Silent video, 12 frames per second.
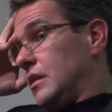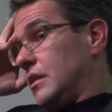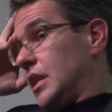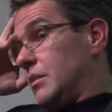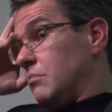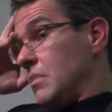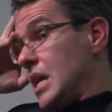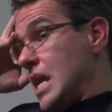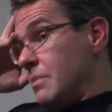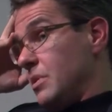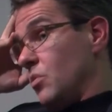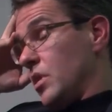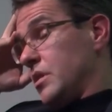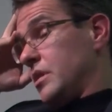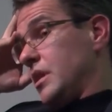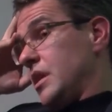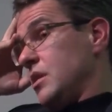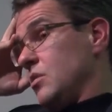that maybe one
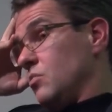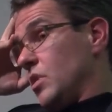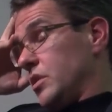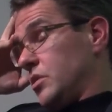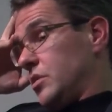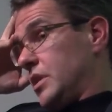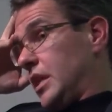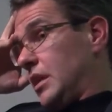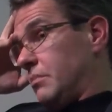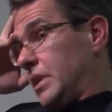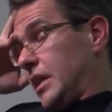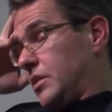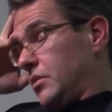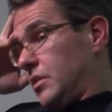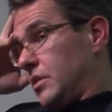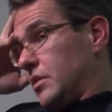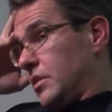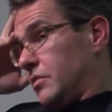day you want to take it back to
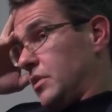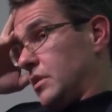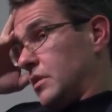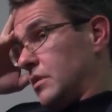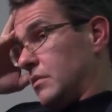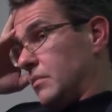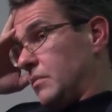the surface?